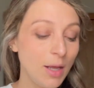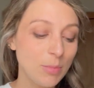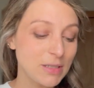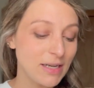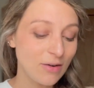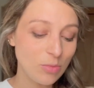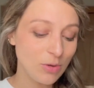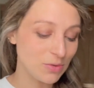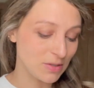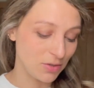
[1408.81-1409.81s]
potato
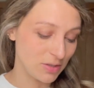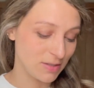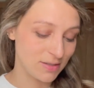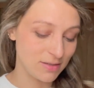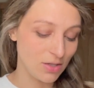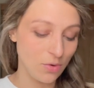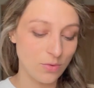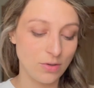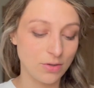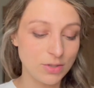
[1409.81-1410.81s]
bowls are just so
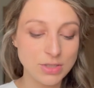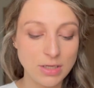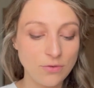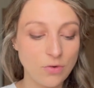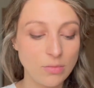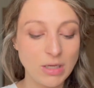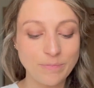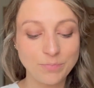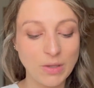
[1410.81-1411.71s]
nourishing for me.